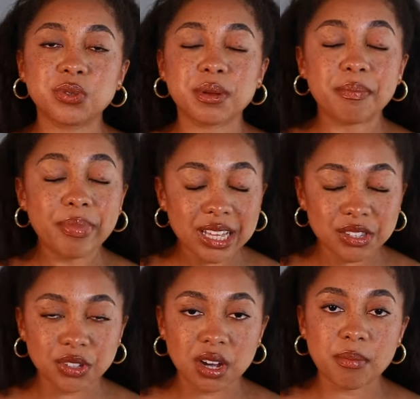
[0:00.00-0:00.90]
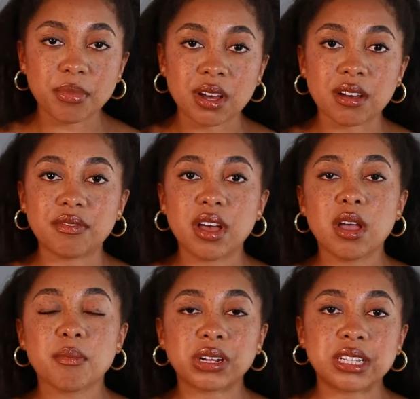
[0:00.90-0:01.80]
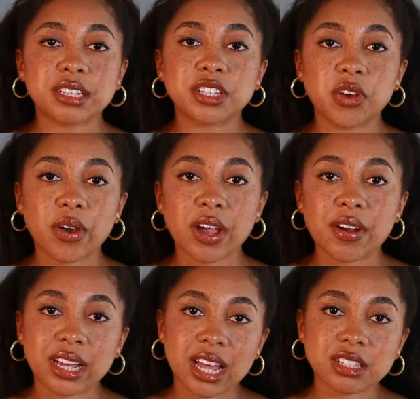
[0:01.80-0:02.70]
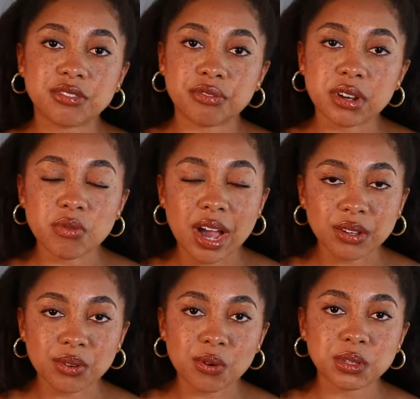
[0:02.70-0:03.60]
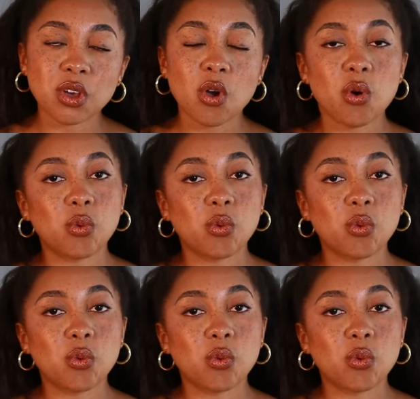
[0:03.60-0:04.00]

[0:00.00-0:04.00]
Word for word: do the best job of protecting your hair against free radicals,